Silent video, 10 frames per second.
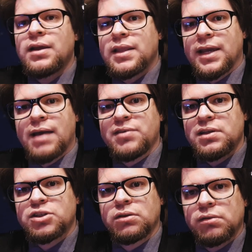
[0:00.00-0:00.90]
They have an
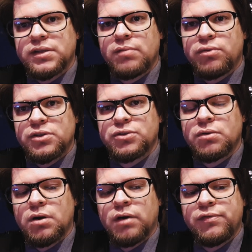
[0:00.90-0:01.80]
internal
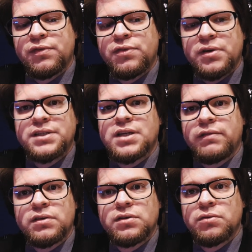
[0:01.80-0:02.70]
temperature of
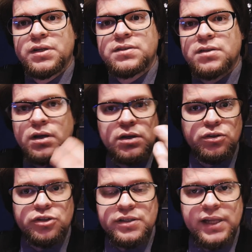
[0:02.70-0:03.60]
37 degrees,
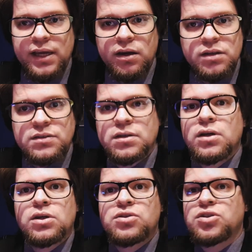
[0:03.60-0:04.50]
just like us,
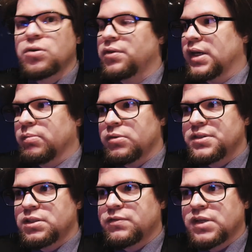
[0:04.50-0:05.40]
so they perceive